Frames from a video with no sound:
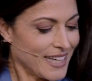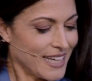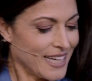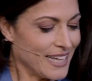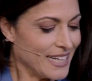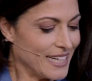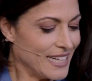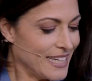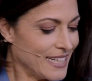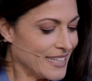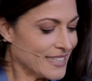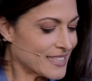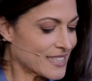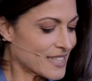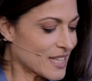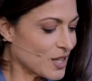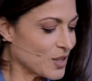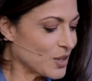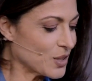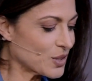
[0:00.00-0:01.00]
He
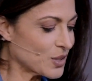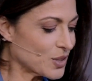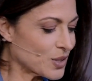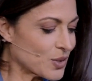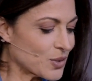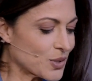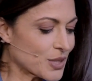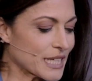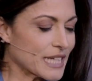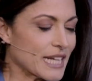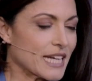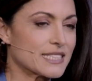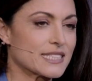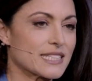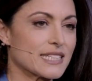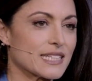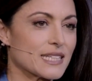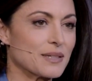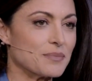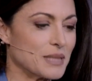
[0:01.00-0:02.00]
leads the local
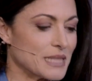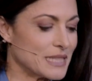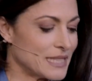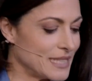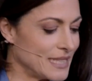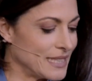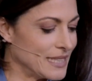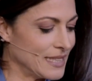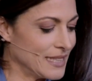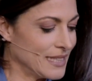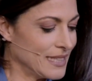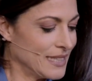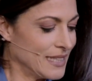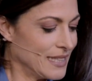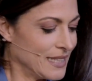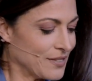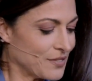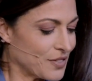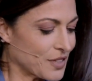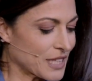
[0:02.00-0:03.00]
organizing committee
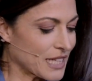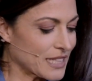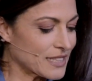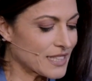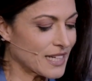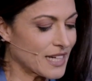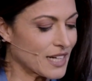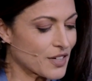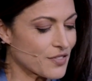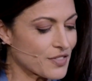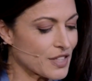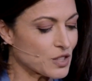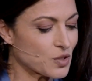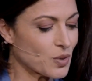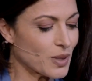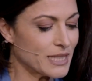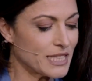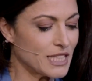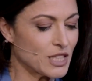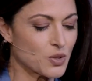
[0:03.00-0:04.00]
for Qatar of the
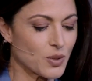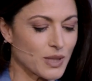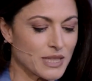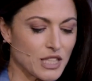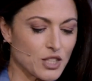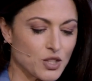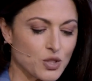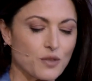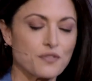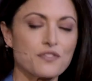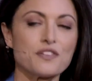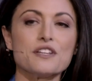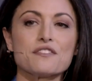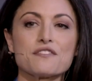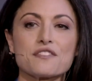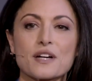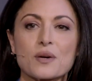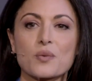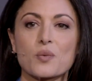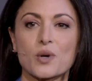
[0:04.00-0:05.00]
2022
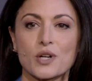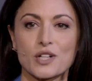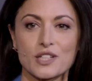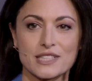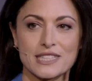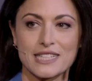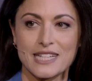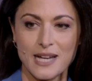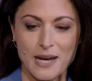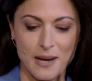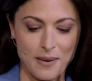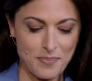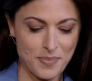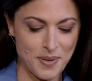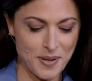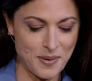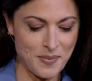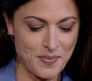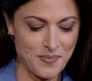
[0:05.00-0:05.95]
FIFA World Cup.